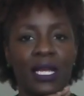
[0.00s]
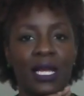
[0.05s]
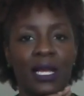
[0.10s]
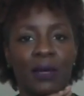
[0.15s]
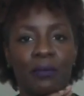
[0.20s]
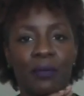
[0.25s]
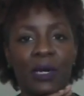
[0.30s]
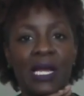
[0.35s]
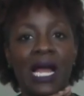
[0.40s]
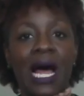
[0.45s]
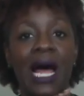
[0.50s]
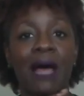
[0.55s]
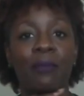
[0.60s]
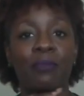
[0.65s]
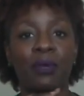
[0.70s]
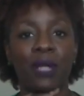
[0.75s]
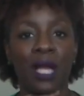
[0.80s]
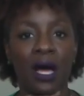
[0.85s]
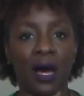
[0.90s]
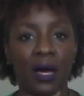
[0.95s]
But I
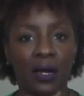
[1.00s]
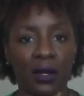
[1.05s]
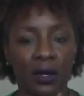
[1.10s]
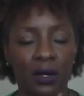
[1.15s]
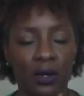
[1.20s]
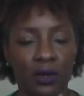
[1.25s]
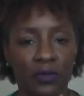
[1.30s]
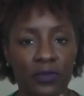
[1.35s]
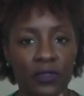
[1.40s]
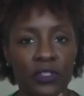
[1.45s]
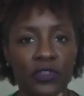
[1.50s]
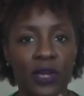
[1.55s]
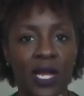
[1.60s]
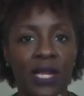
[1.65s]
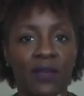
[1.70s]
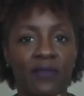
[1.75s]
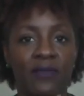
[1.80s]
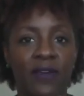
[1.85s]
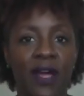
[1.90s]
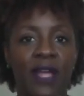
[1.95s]
applaud her for trying
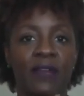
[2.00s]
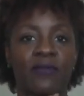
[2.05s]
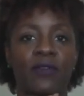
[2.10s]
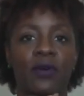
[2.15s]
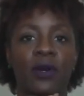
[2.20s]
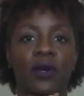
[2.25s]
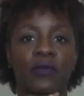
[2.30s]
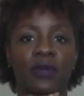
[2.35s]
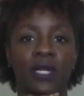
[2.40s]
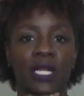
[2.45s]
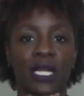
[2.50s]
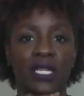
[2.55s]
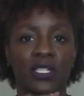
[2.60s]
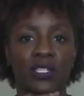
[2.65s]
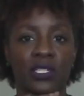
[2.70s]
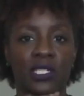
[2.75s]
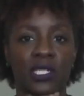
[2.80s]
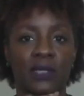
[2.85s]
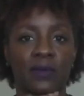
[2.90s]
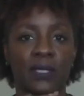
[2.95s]
to fight for her
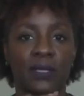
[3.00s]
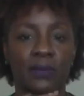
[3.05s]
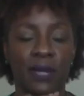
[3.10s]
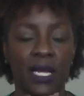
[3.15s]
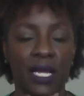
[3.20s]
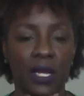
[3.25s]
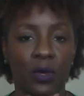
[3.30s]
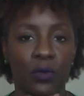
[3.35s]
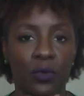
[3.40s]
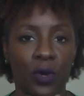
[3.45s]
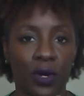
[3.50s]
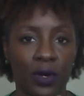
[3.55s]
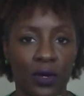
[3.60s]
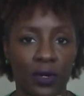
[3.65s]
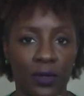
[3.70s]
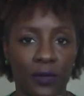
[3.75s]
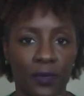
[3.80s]
relationship to make it work.